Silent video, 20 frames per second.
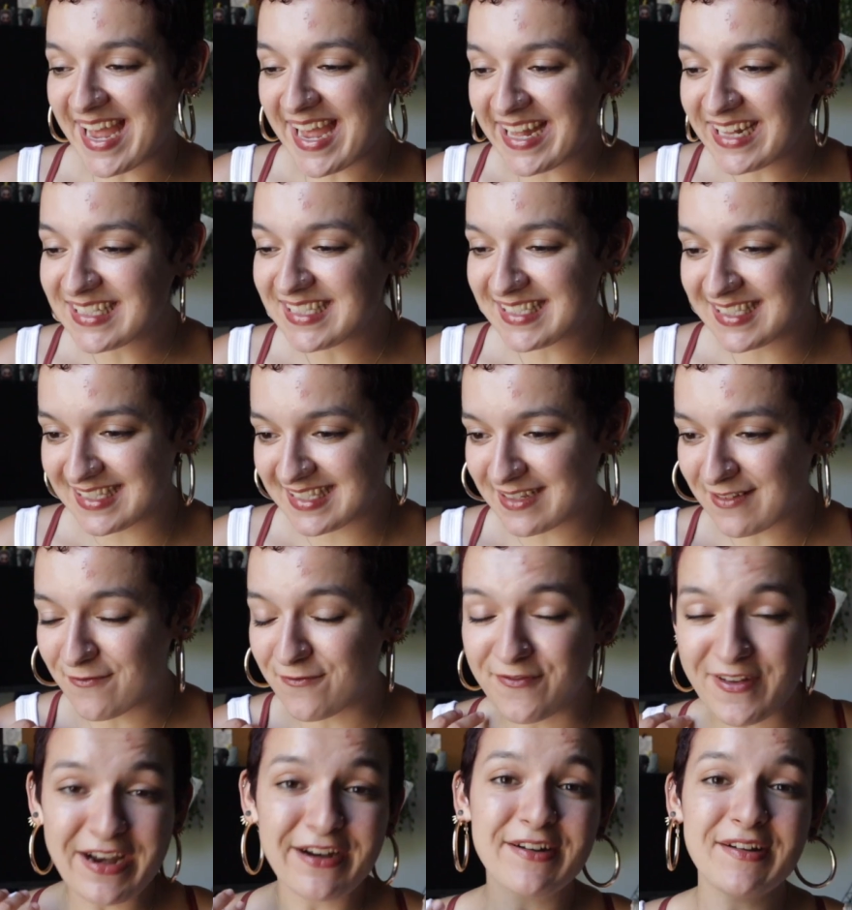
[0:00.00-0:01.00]
It's
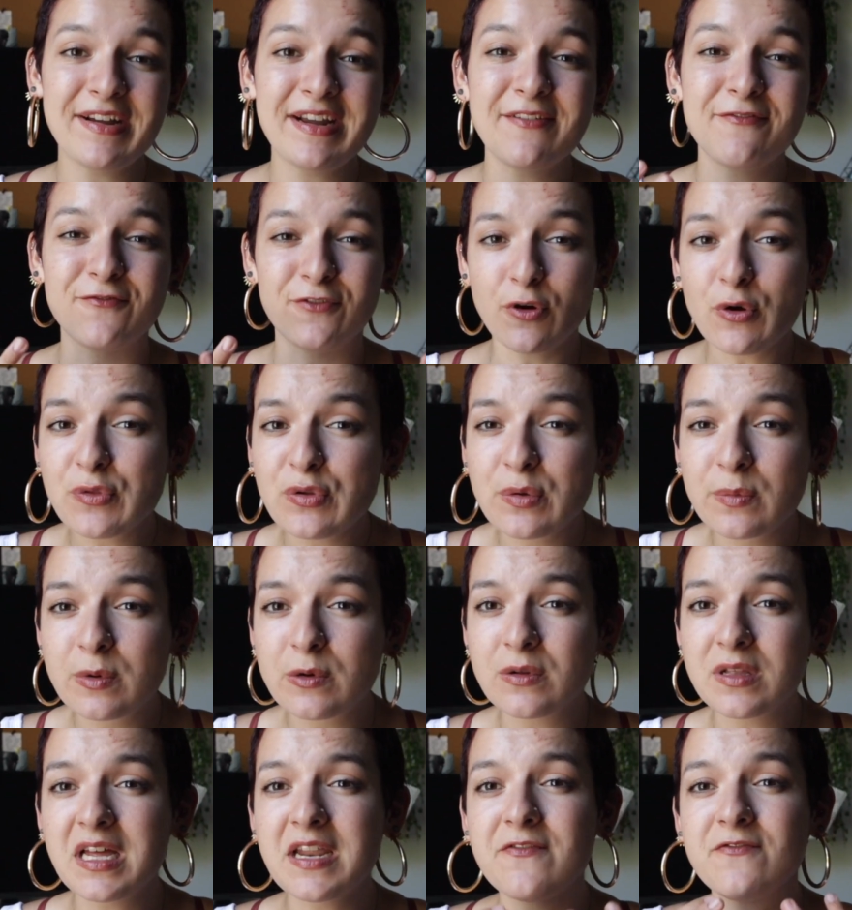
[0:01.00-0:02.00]
very
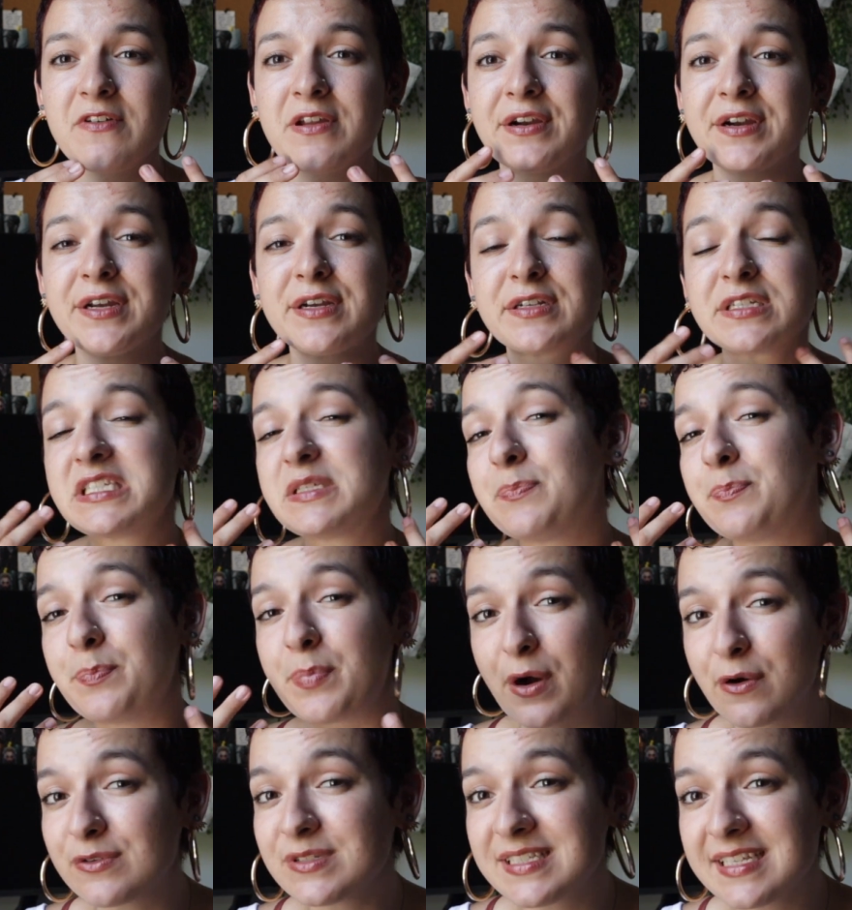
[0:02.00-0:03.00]
vulnerable and very
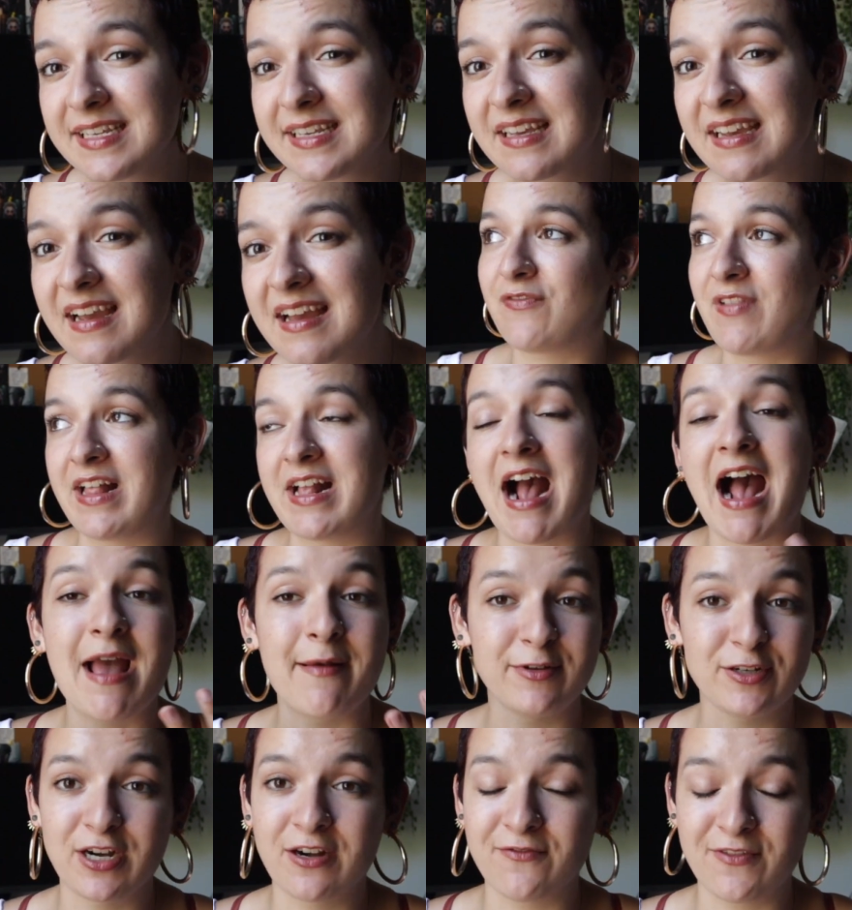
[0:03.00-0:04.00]
exposing. Like
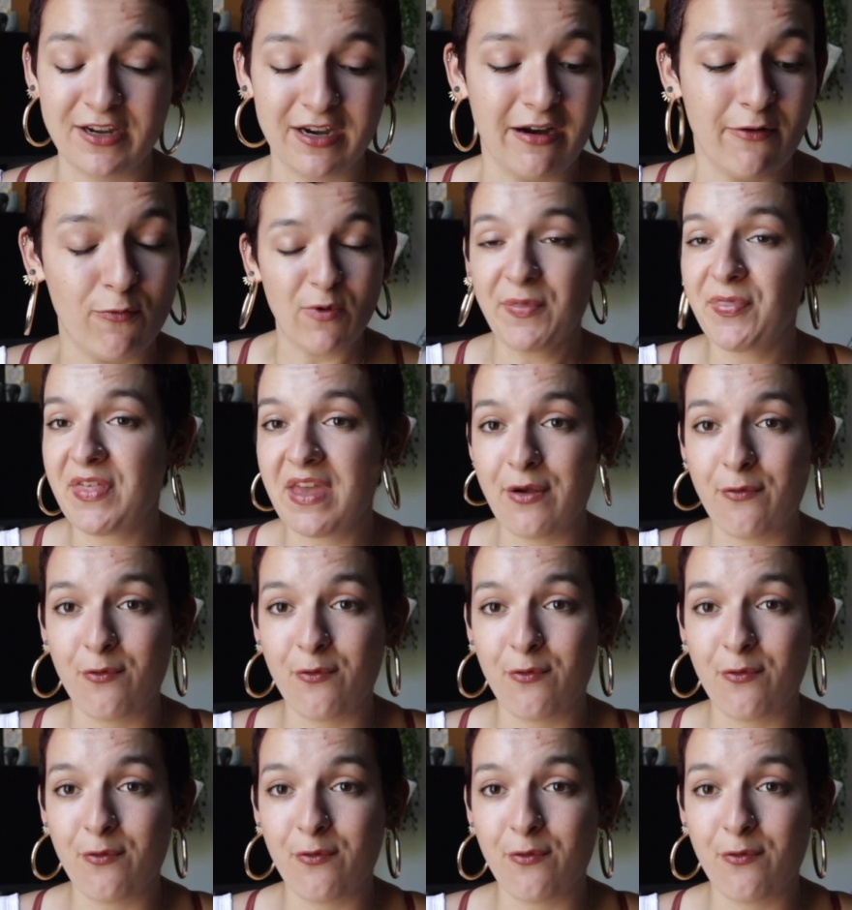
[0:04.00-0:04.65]
I'm trying to figure out what they